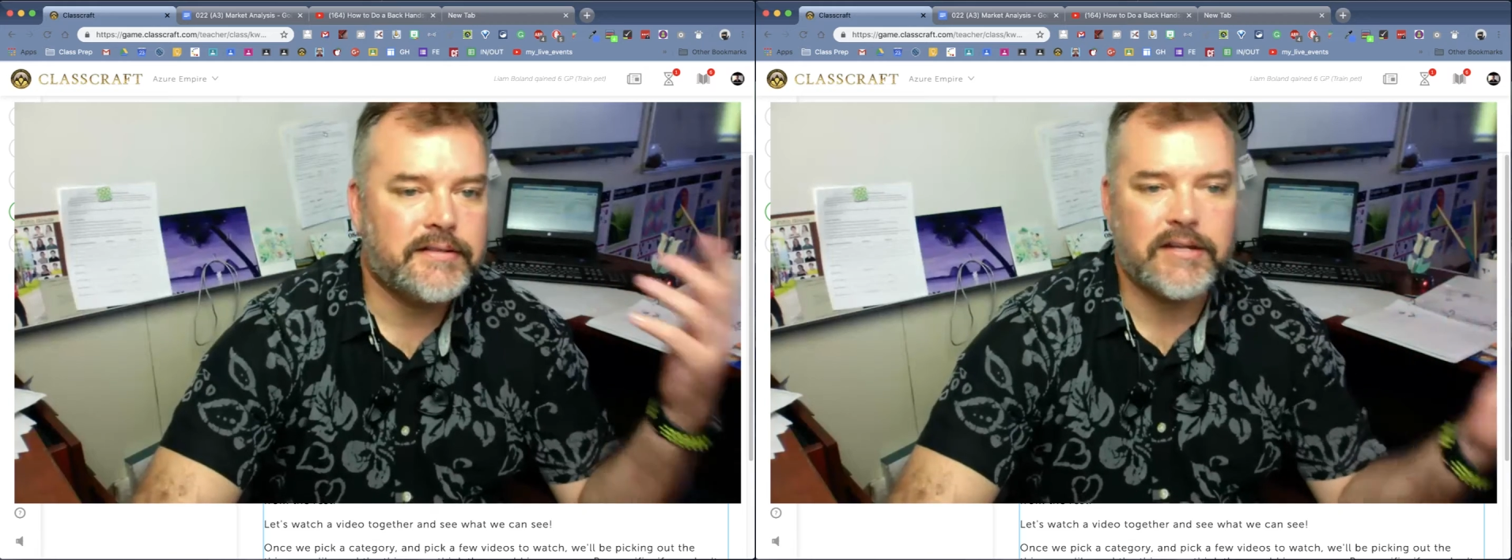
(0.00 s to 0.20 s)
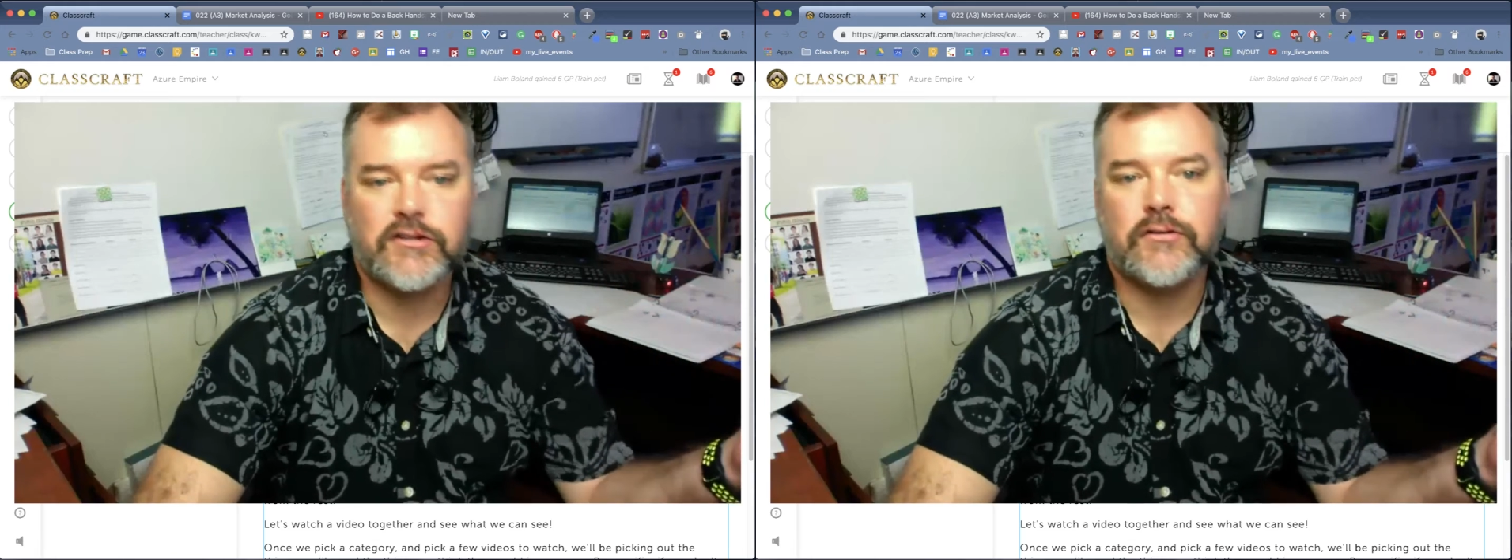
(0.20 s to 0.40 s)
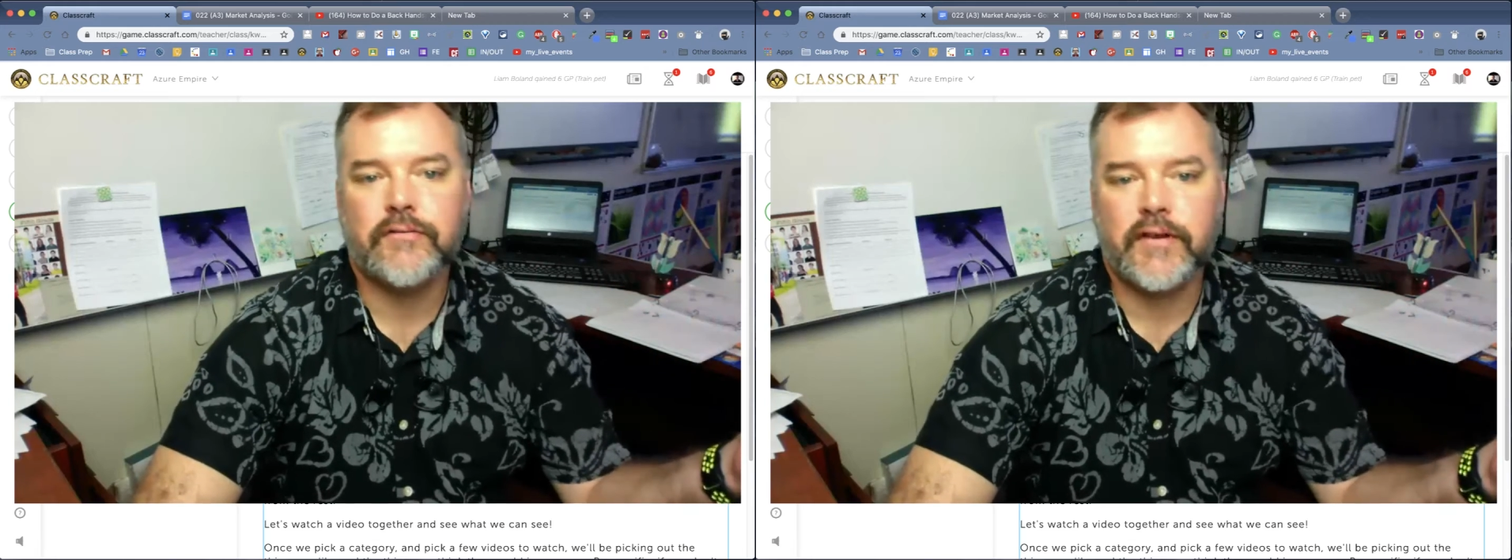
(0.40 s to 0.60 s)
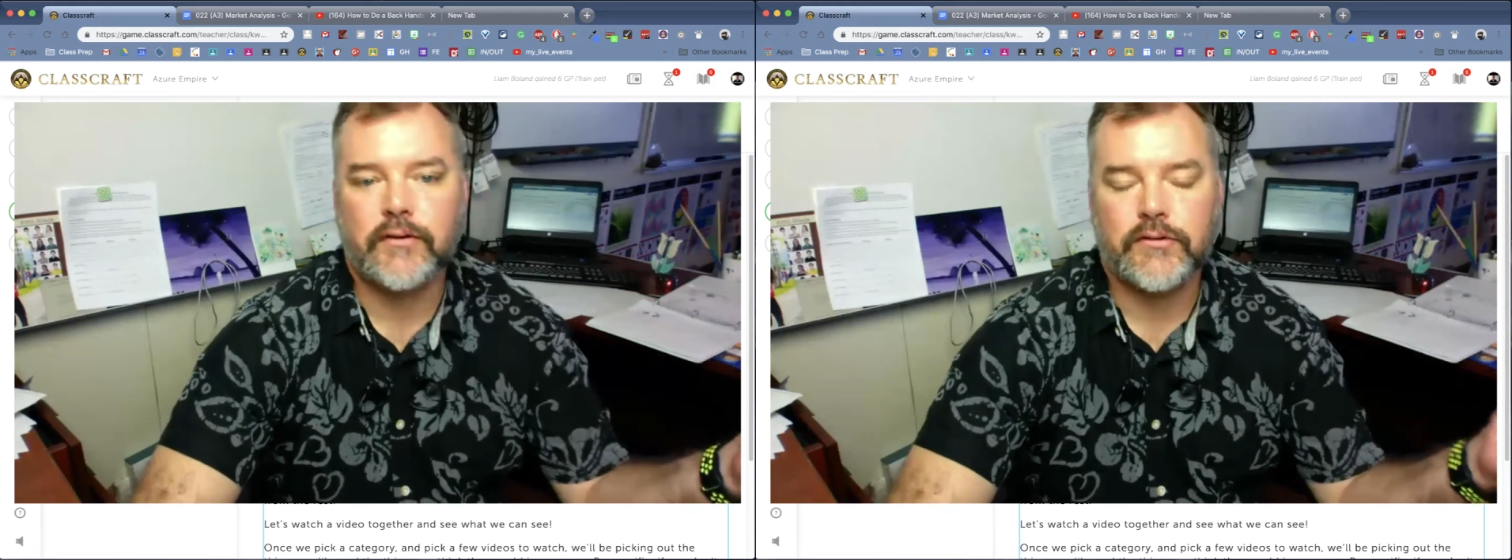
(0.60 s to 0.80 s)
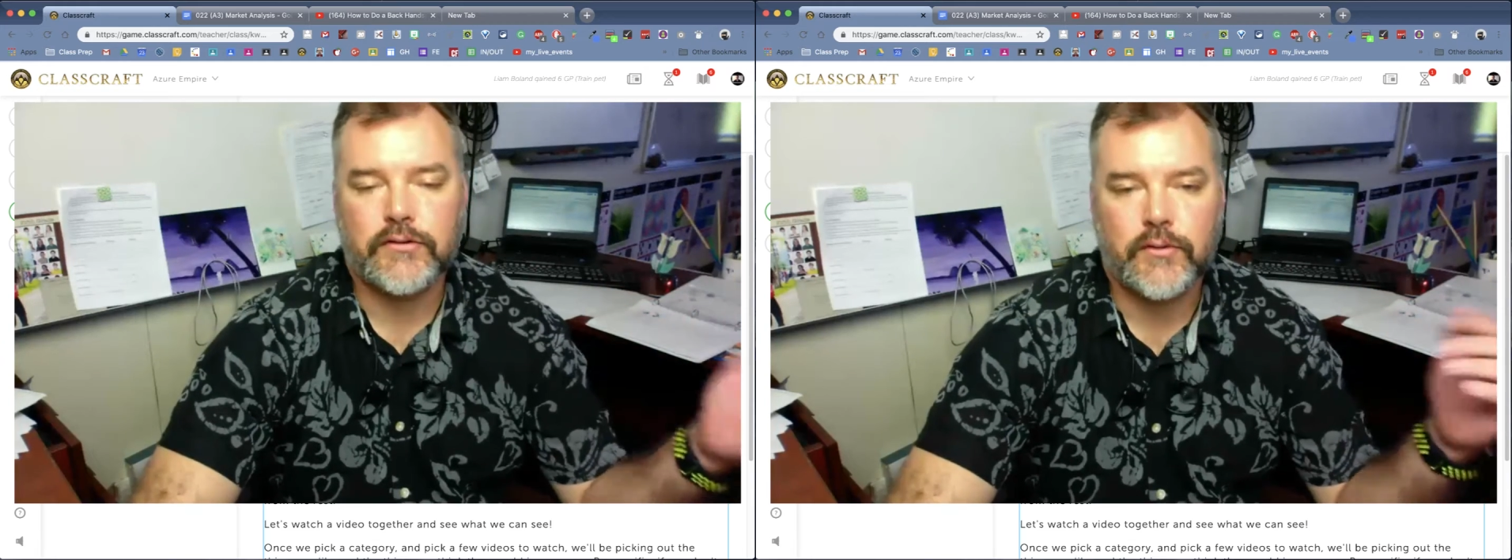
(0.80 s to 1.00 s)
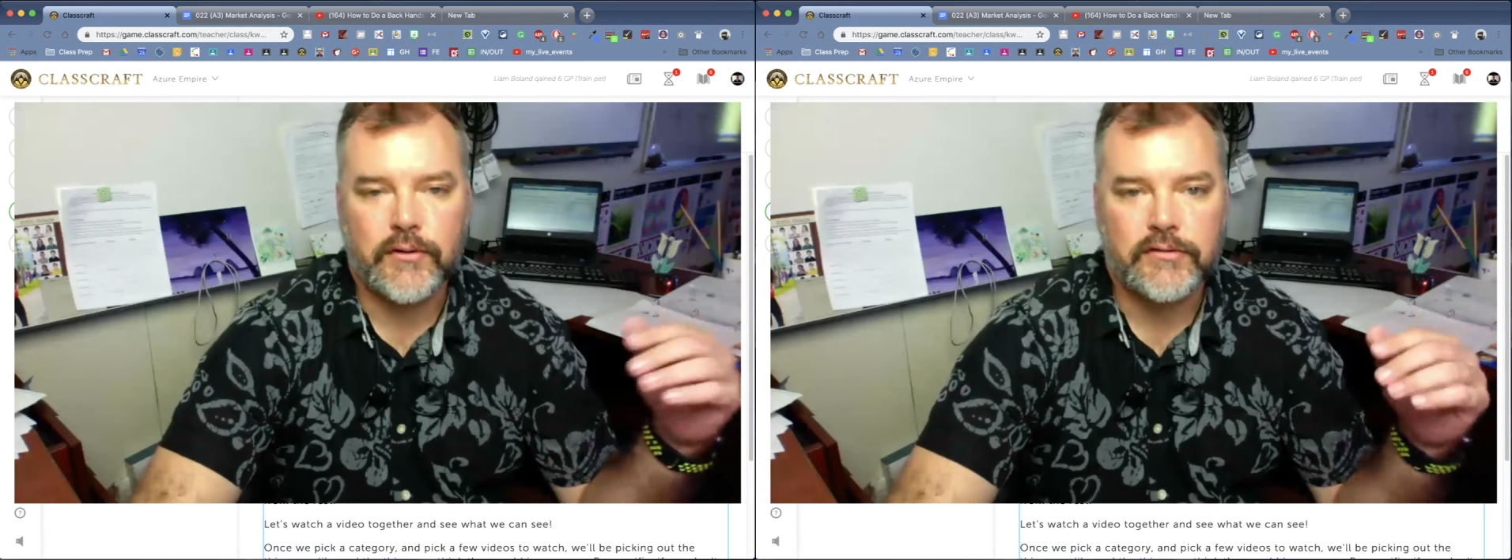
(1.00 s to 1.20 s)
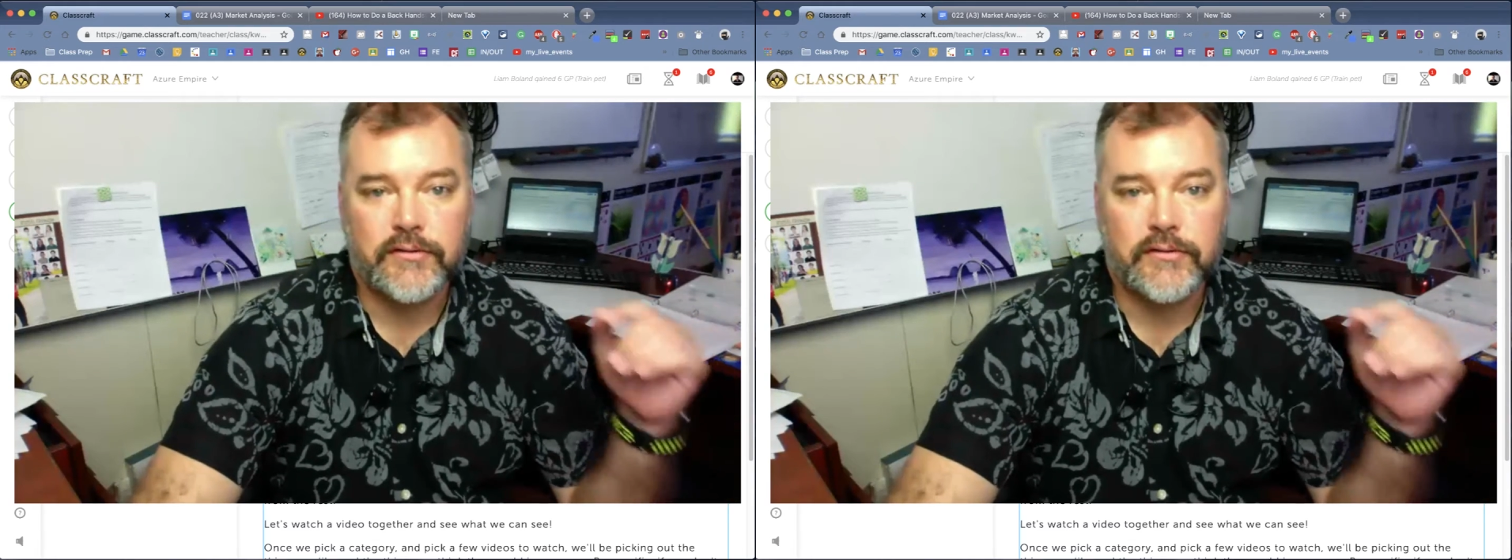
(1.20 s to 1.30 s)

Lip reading: digital video tutorials.